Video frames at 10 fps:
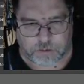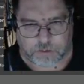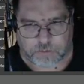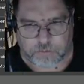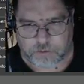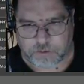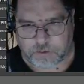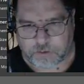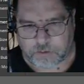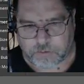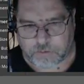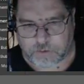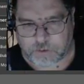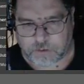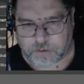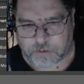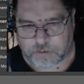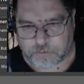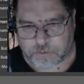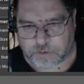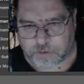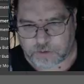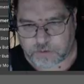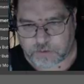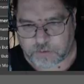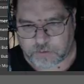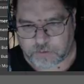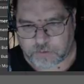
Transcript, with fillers: Go to here and go to here.